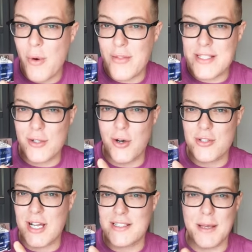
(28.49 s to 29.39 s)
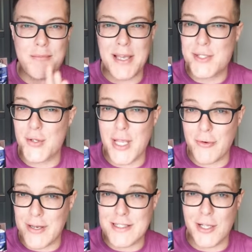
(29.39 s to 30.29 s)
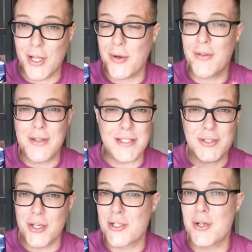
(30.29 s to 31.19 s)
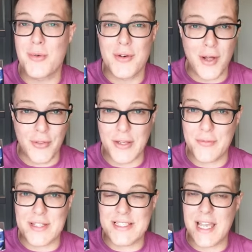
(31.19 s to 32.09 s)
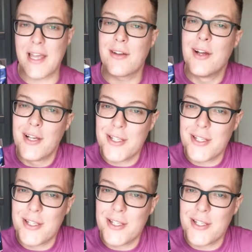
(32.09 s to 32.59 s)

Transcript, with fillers: When this launched, I said based on the ingredients alone, this is going to do nothing for the skin.